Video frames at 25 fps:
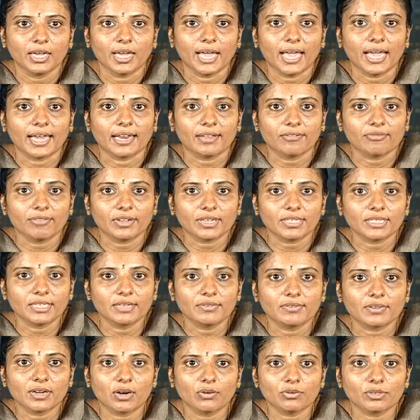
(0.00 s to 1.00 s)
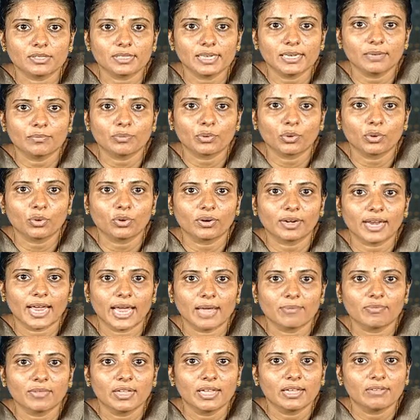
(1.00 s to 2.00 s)
An effective counseling
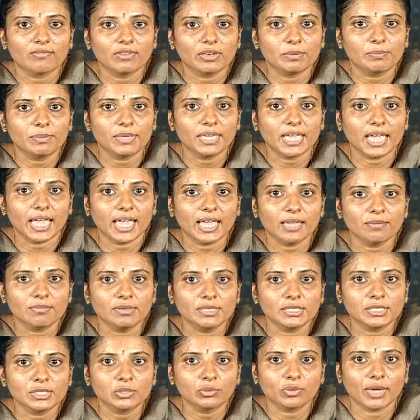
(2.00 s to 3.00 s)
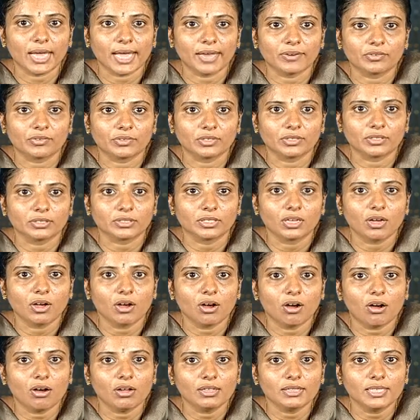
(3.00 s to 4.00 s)
program will be able to address
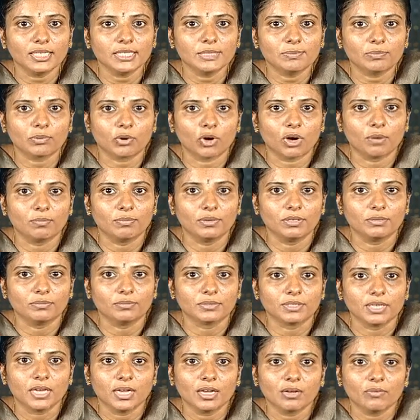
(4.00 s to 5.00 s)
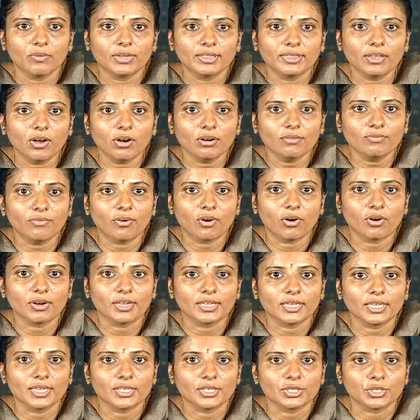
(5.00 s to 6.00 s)
all these problems without
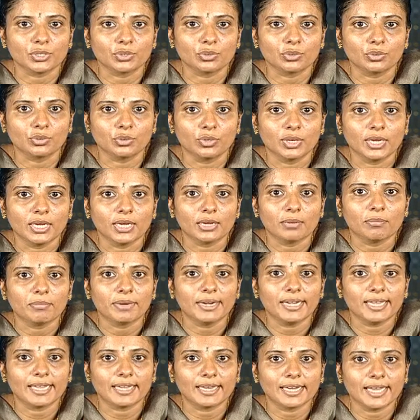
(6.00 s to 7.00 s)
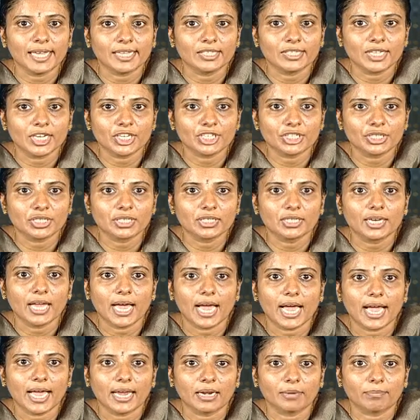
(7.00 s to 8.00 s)
falling into medicalization
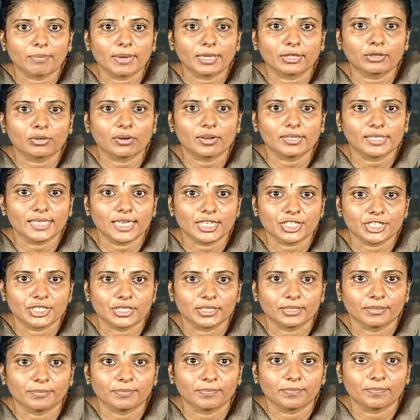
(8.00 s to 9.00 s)
and pathologization.